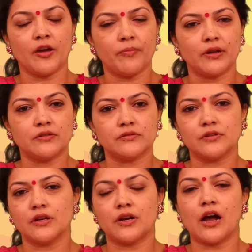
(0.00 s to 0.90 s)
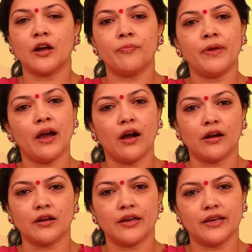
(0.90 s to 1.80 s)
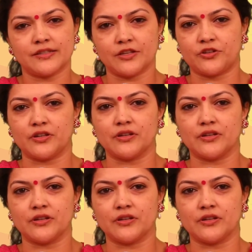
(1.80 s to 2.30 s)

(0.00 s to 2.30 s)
Yaman, rag Bihag, etc.